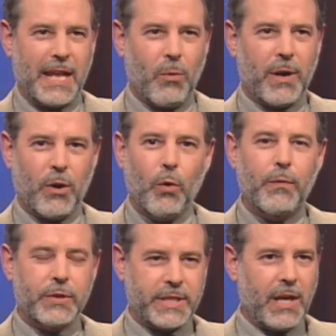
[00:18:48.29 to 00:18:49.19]
I don't want to
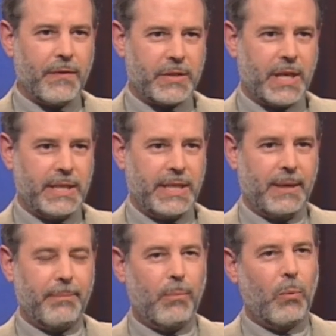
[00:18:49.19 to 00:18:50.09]
oversell this
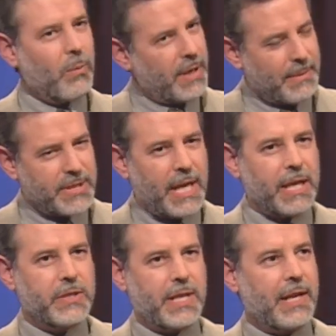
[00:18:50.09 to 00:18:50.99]
idea. What, what I'm
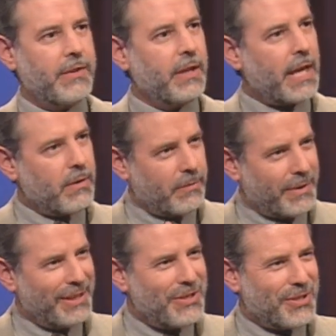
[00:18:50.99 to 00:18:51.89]
saying is that I think
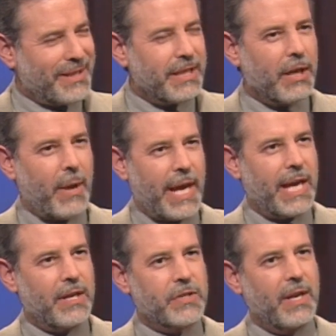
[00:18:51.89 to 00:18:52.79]
religion, you know,
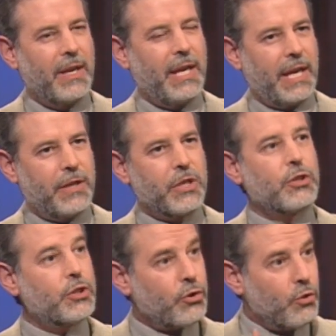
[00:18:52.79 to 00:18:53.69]
has has
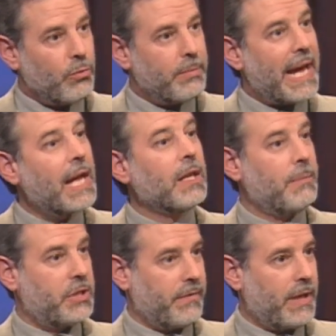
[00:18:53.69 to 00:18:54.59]
assumed
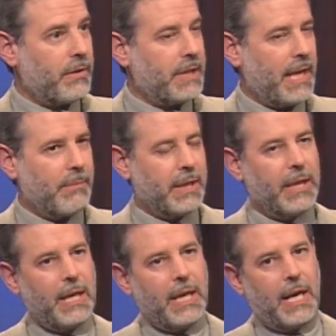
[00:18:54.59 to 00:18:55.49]
elements of entertainment.
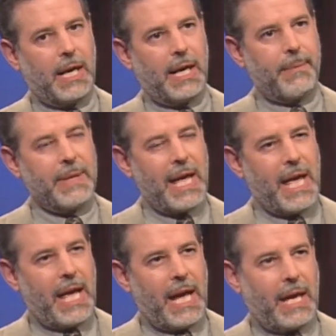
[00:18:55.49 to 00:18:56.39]
Um,
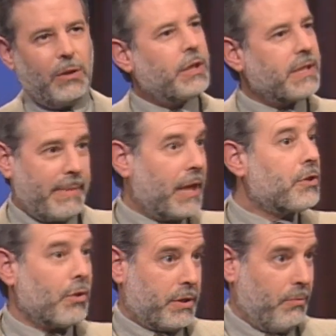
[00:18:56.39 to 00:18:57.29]
look at the
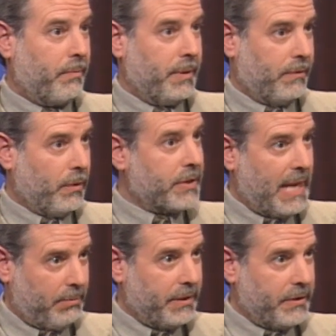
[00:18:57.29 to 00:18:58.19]
megachurch movement, for
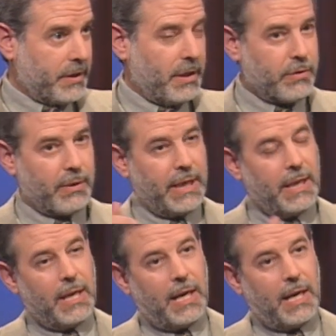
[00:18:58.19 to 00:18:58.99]
example, in this country.